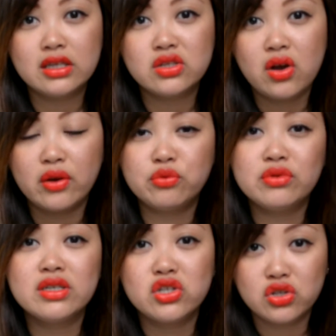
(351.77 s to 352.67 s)
So I
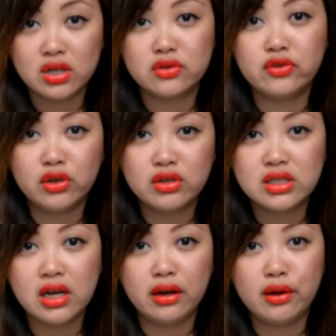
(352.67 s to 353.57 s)
really suggest for you to
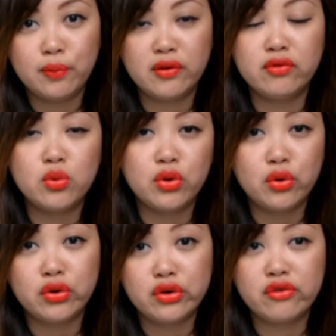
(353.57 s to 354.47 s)
sign up if you want to
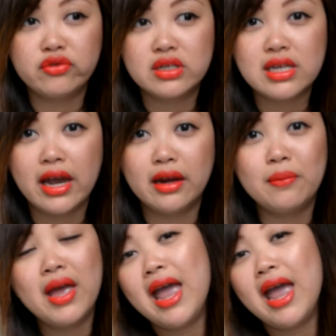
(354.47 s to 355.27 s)
order your first item.